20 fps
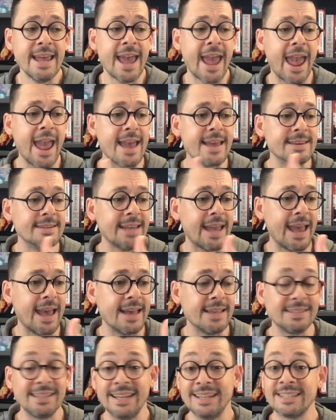And
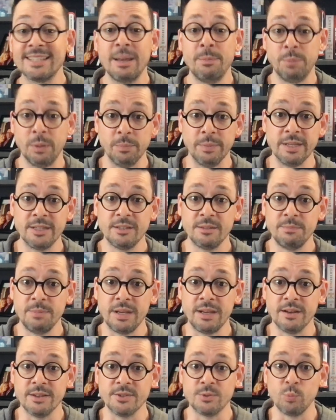as a supplement,
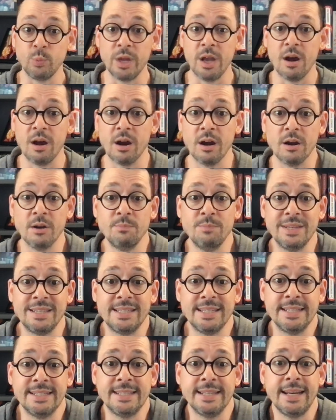because we are
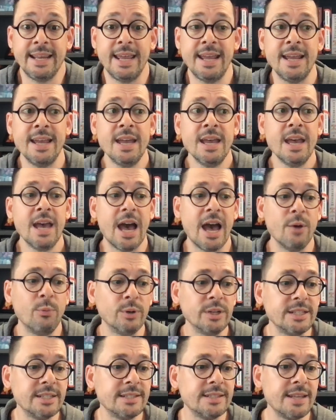missing today, I
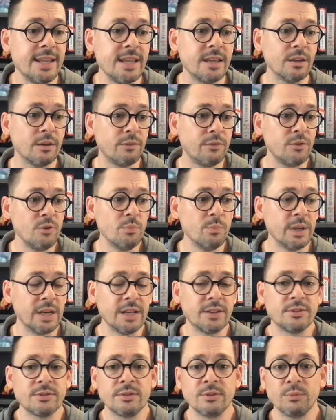wanted to take a few
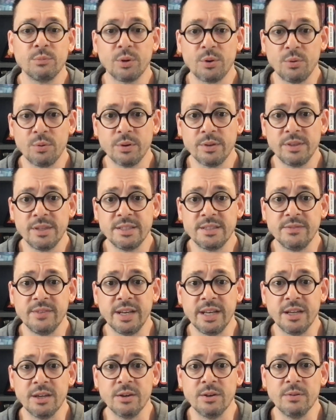minutes, record this
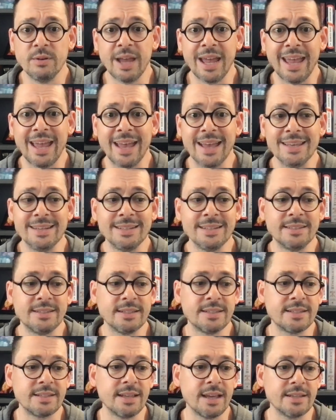video, and
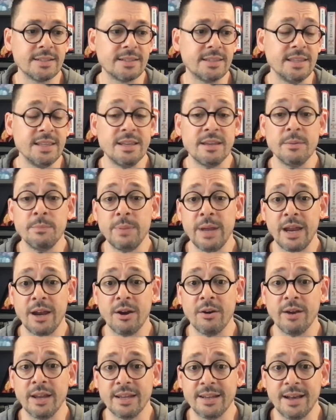discuss the
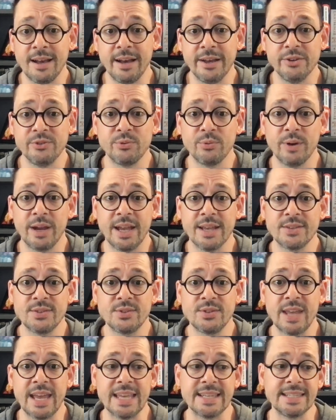compare and
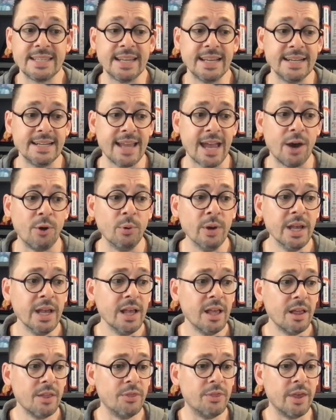contrast essay. Now,
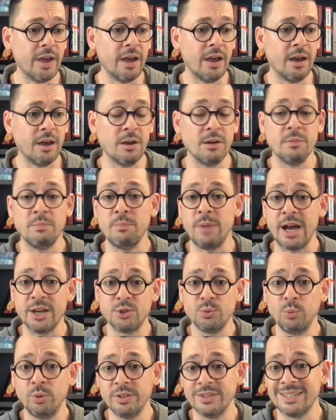the
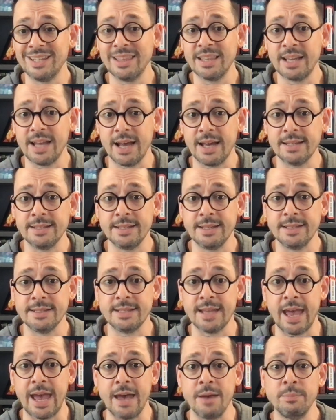module is in the content
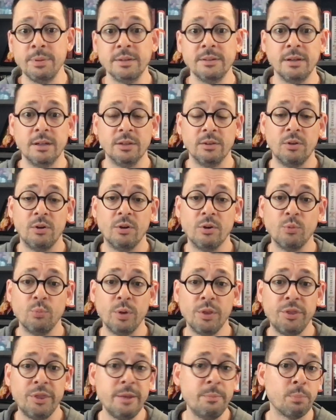tab along
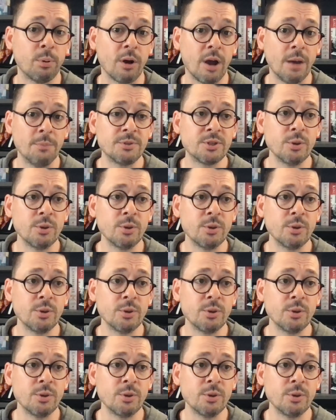with the prompt.